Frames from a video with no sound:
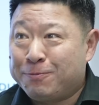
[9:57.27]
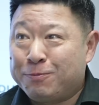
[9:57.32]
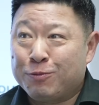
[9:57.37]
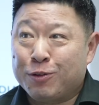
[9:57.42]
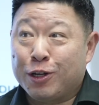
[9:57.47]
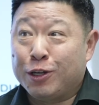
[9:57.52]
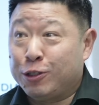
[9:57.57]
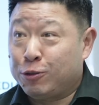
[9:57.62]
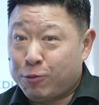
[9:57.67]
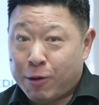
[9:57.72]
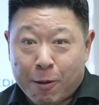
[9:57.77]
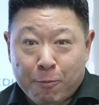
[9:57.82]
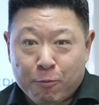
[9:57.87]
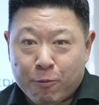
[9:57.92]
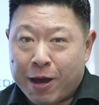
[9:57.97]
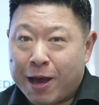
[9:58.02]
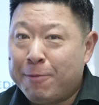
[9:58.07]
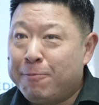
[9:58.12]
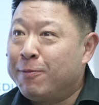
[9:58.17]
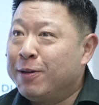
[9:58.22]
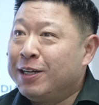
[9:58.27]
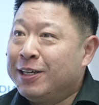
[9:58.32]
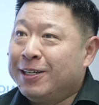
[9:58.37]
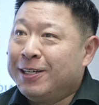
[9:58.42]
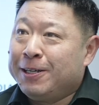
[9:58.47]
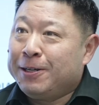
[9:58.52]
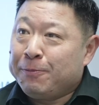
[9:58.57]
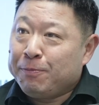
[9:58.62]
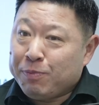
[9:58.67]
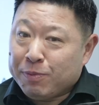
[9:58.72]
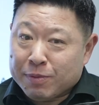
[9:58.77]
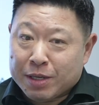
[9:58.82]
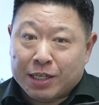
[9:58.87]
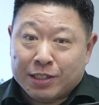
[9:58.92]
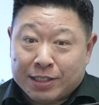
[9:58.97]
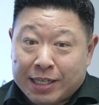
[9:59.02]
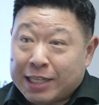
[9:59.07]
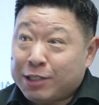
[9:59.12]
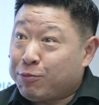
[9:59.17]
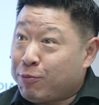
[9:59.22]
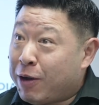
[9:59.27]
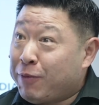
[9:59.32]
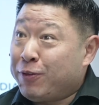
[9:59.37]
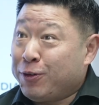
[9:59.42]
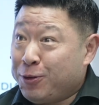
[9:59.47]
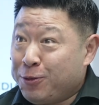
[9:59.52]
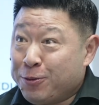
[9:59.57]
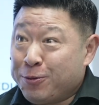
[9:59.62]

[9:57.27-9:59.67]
We're going to drop web. Because that's revenue, right?